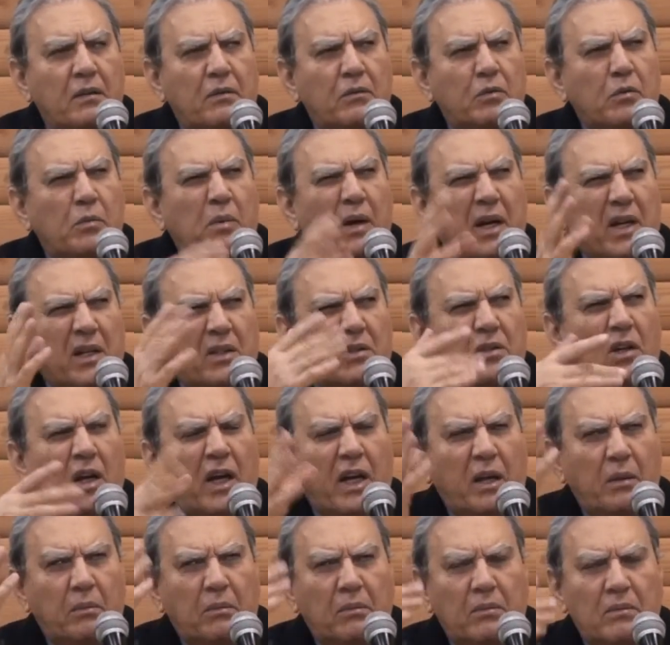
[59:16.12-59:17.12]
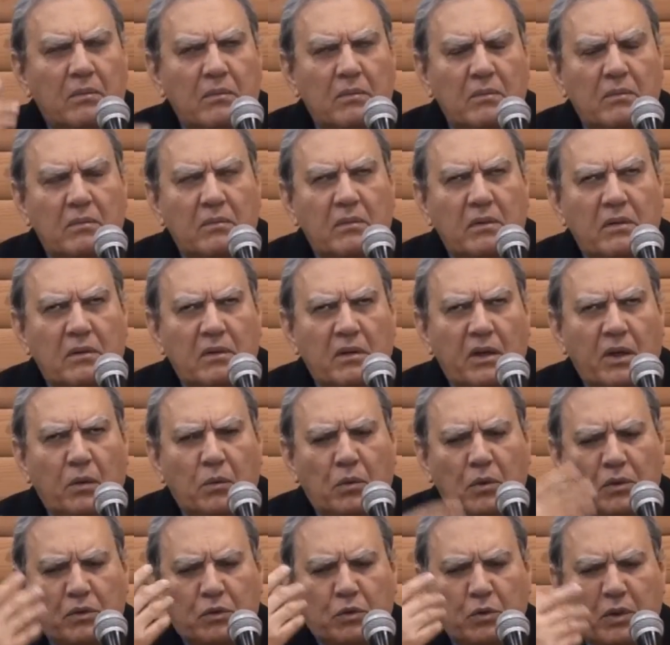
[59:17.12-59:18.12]
is trying to buy
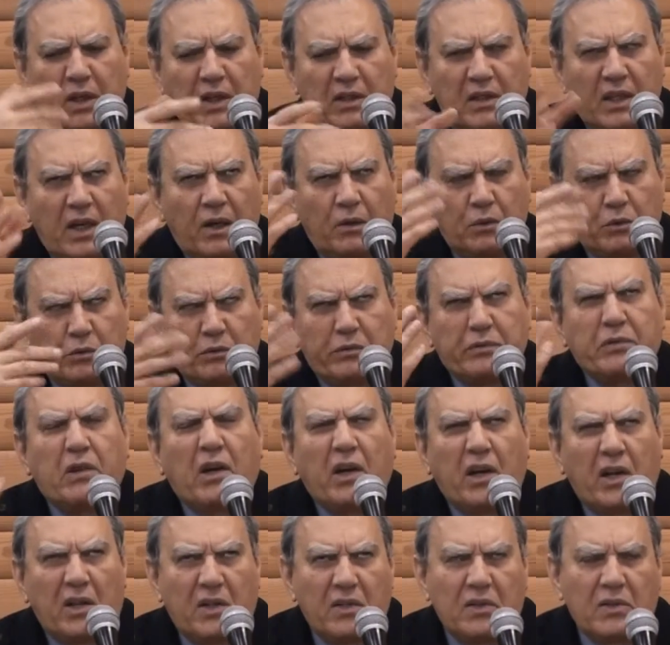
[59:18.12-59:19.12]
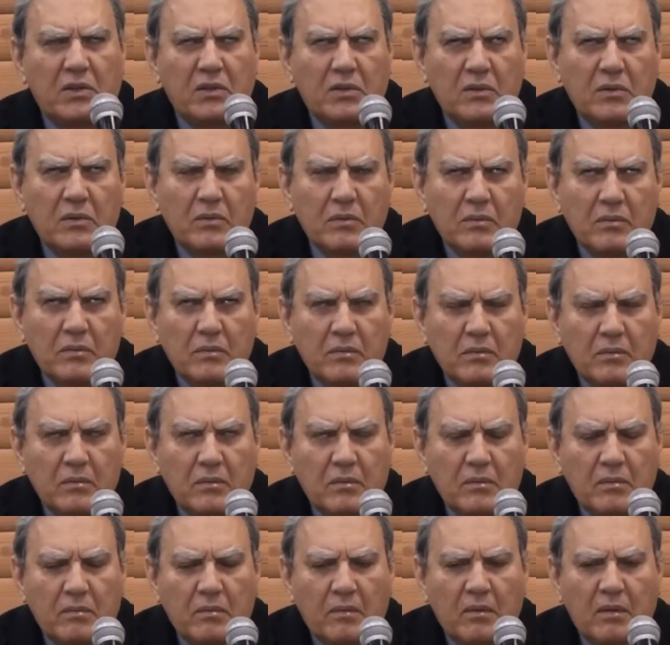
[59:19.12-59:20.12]
time. He wants to get out of
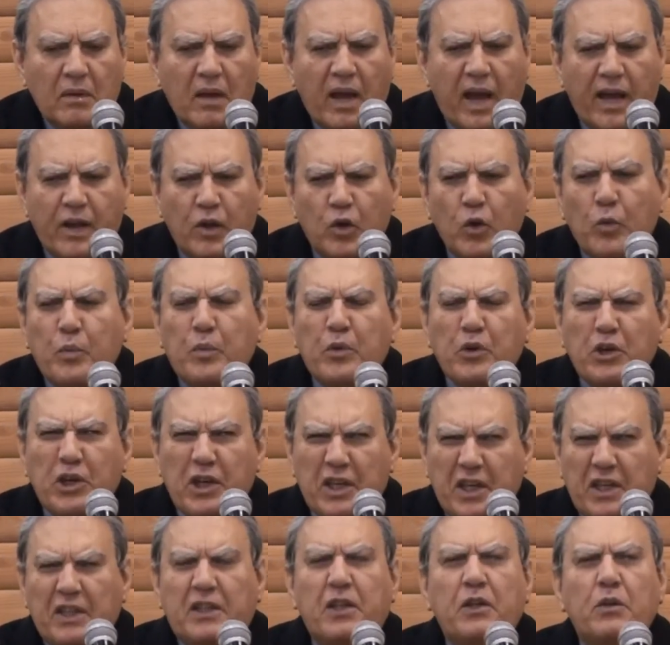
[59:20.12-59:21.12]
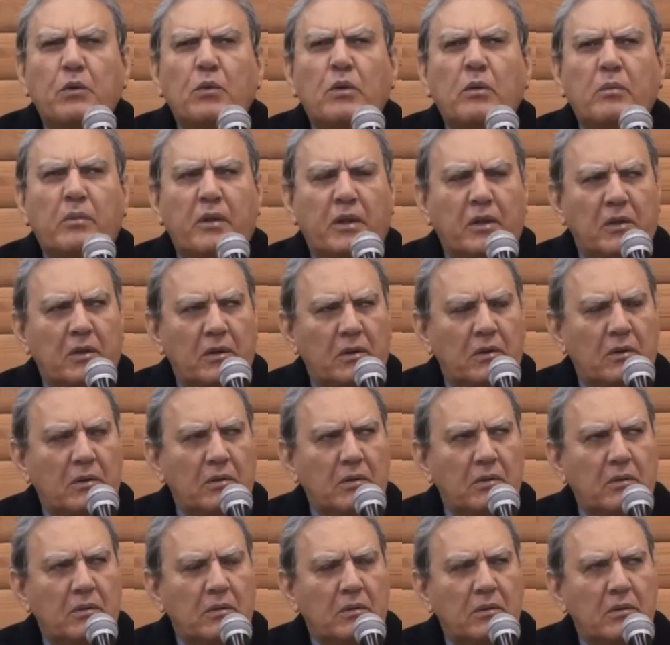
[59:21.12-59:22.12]
fights. An
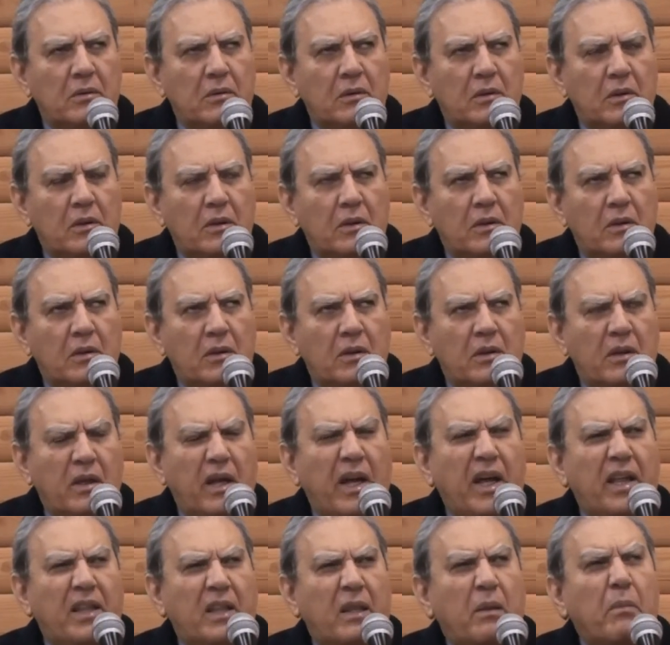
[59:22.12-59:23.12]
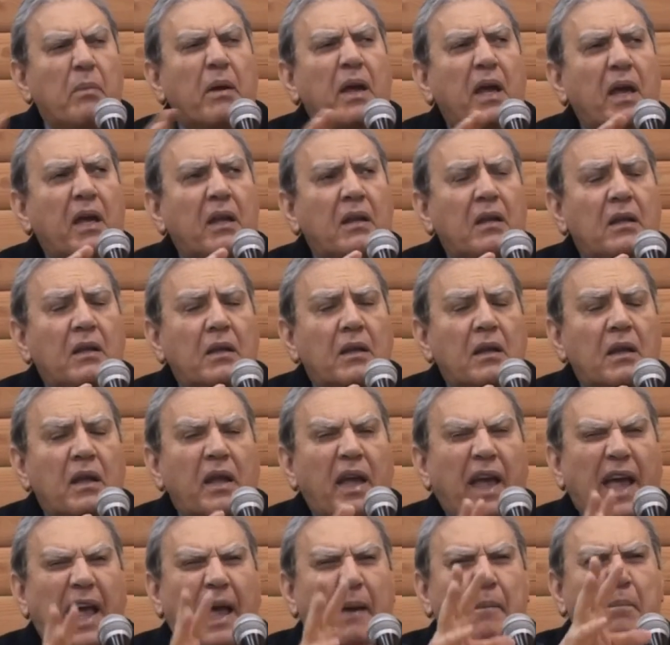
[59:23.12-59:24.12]
opinionated woman. And the
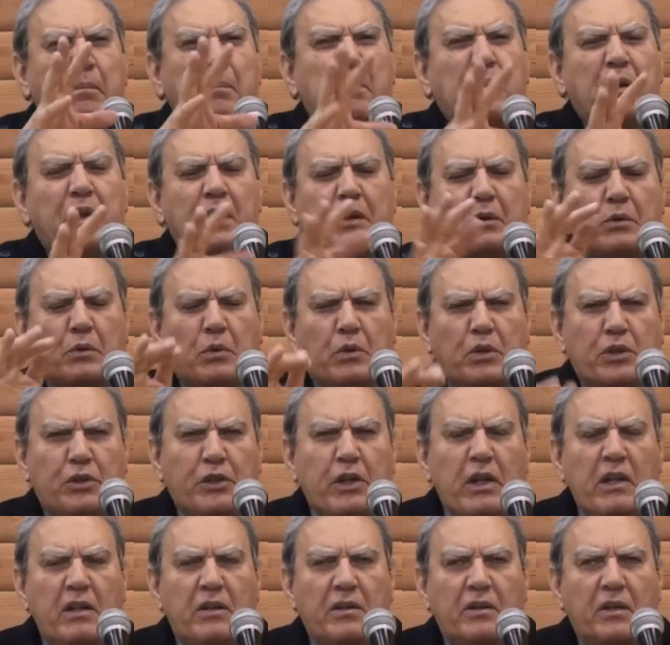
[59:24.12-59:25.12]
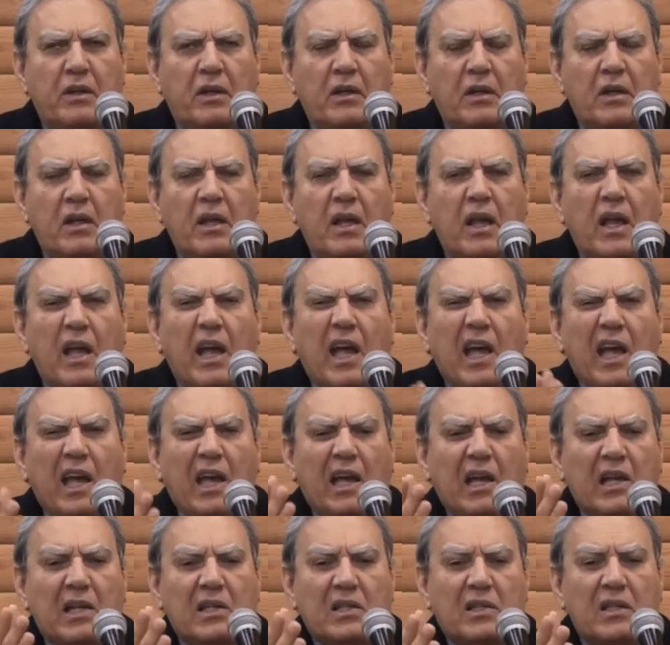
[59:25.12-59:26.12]
man appears to
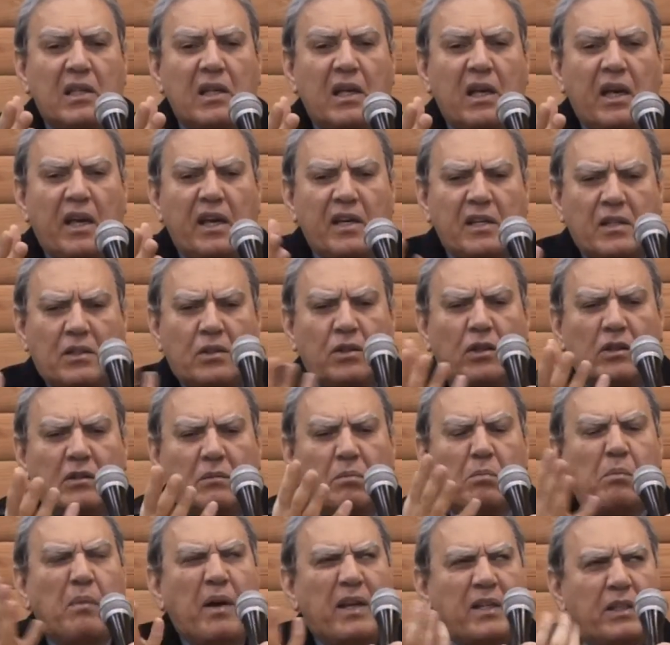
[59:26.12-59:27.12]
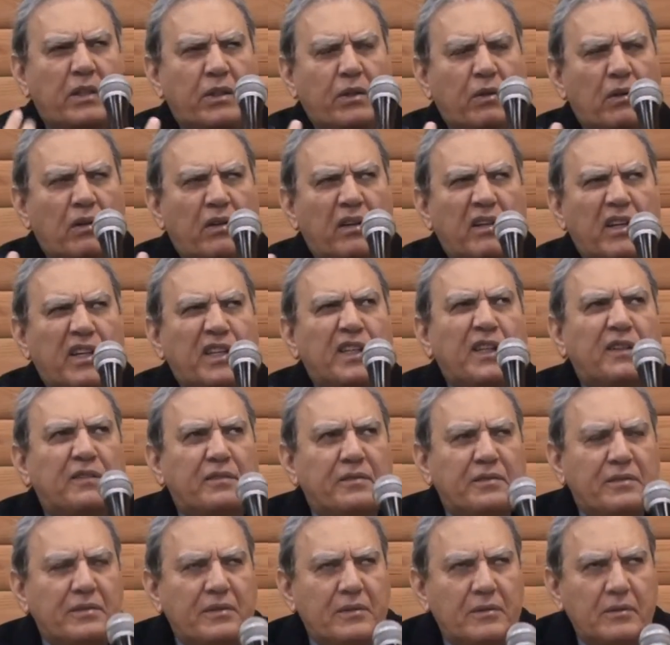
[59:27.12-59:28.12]
children as he's not
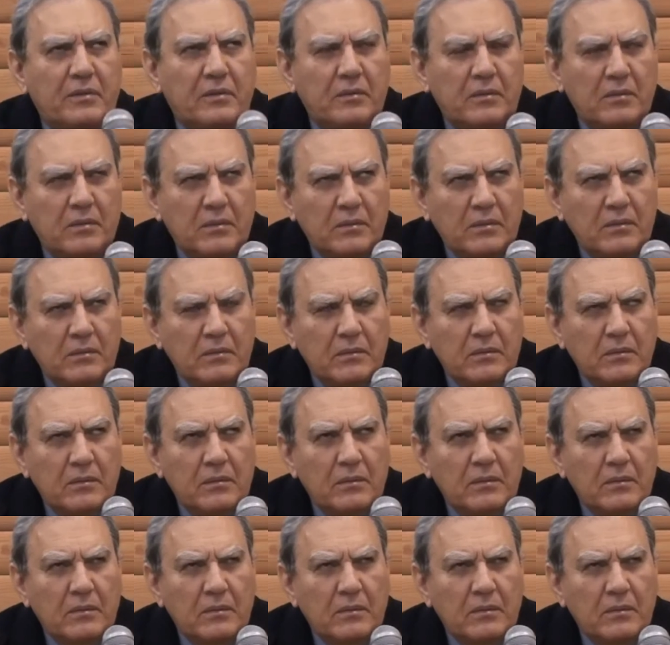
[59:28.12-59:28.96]
masculine enough.